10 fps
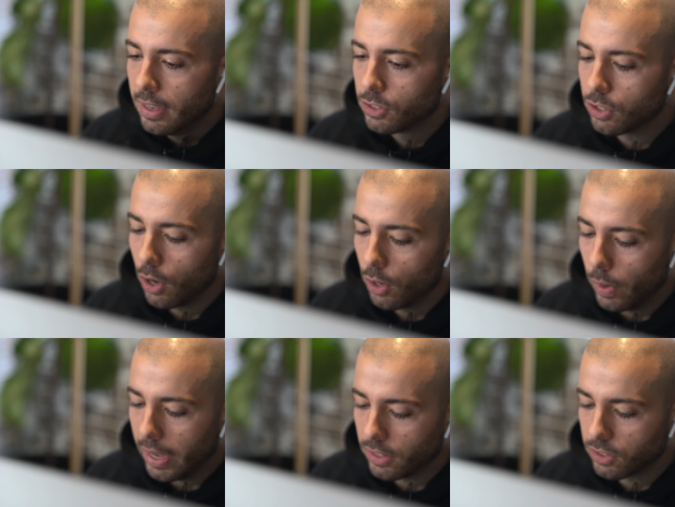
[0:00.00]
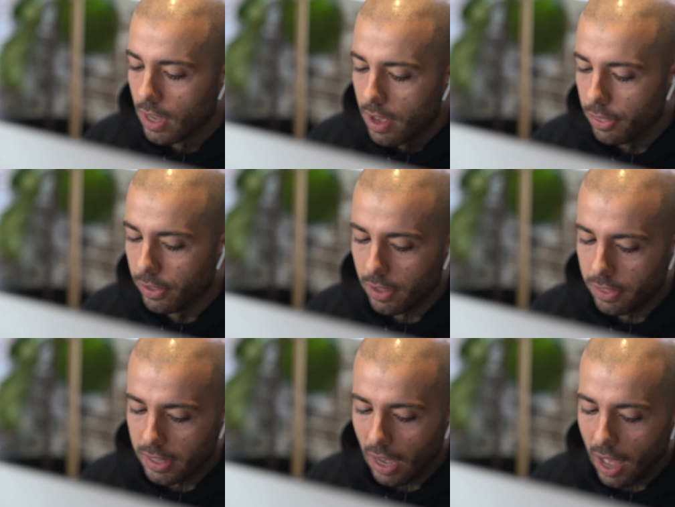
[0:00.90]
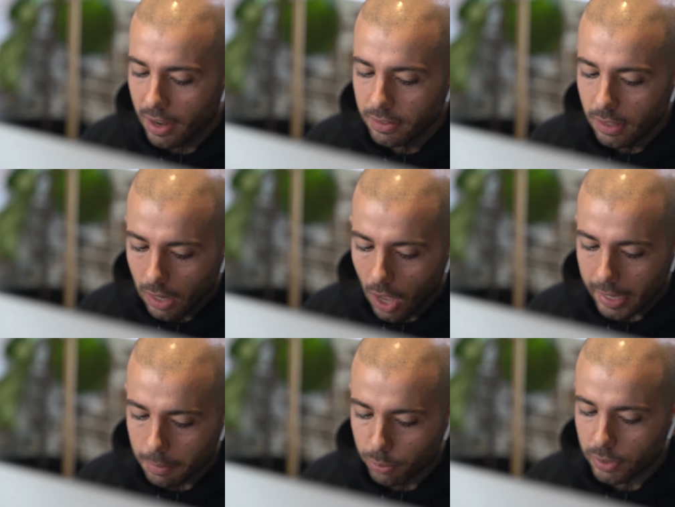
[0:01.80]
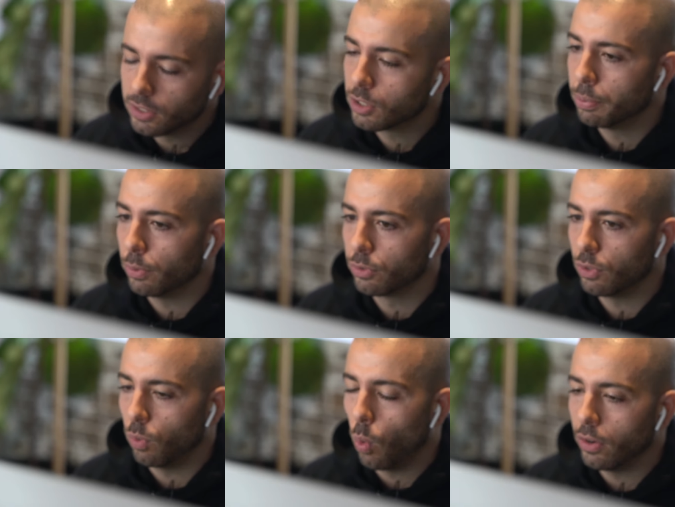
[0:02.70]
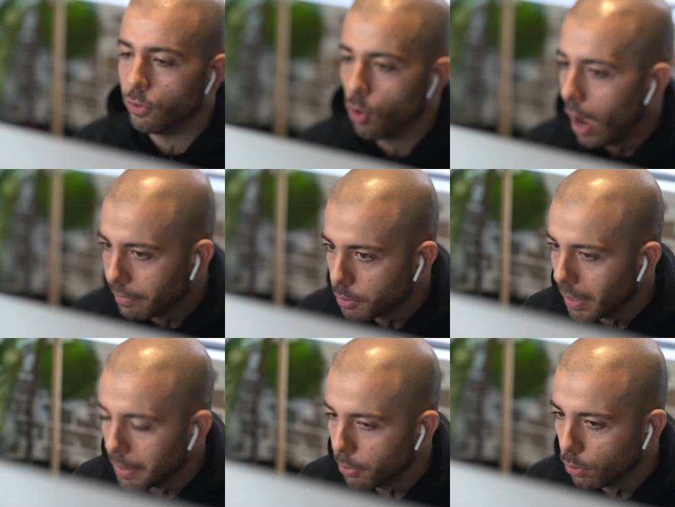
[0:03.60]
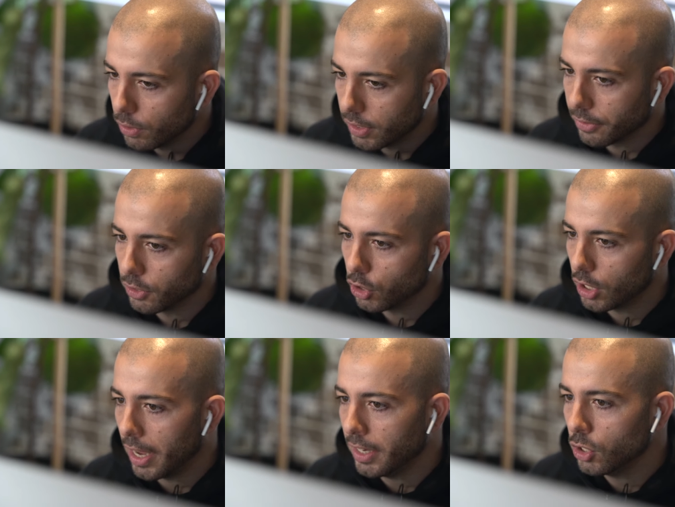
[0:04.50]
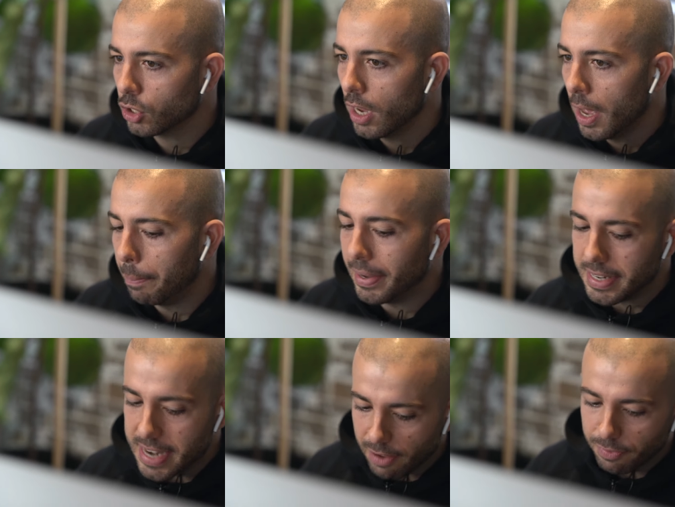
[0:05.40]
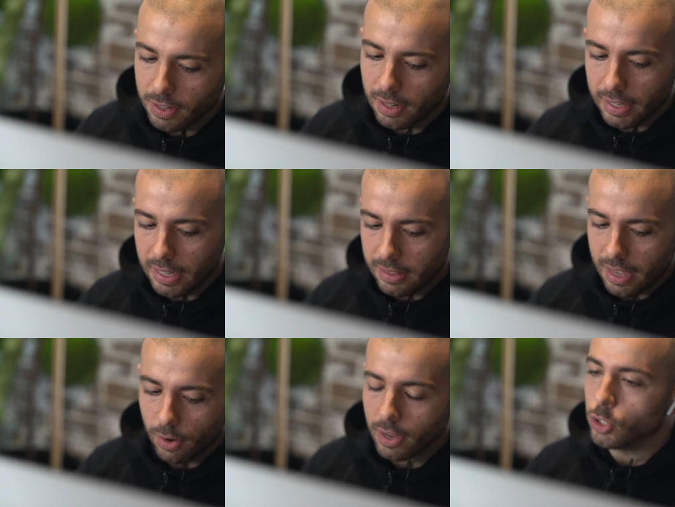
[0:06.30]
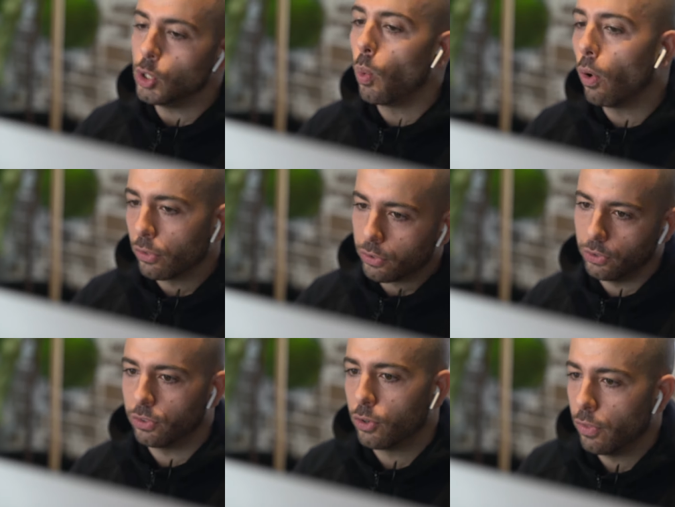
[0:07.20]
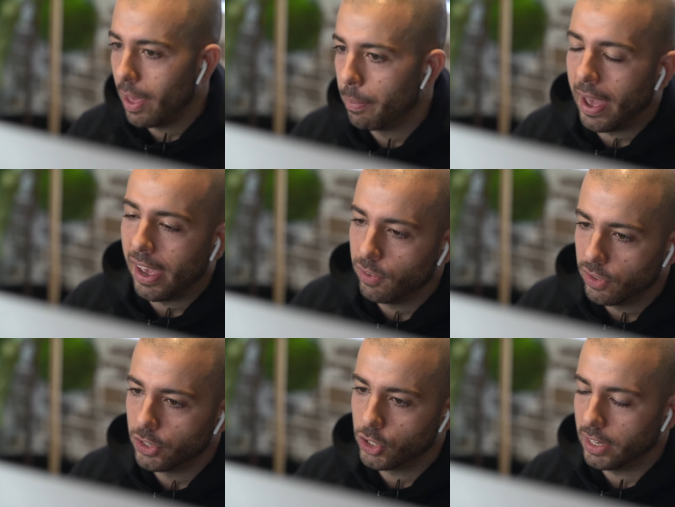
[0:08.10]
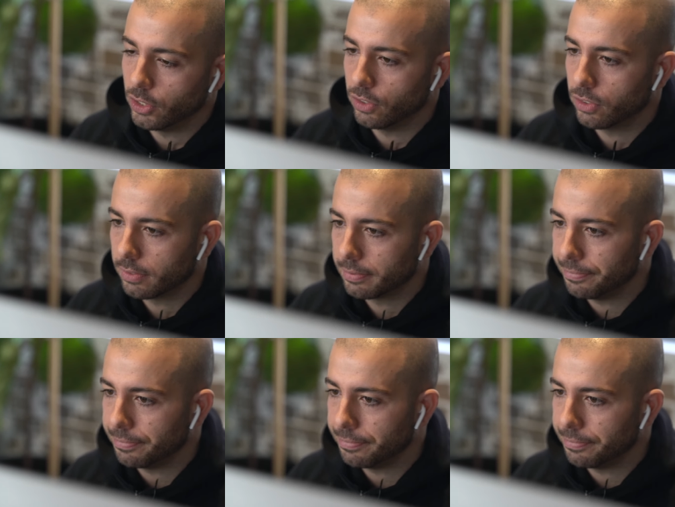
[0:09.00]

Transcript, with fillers: So it's the, the underlying principles of what drives people doesn't change, but definitely there are nuances to their behavior that changes.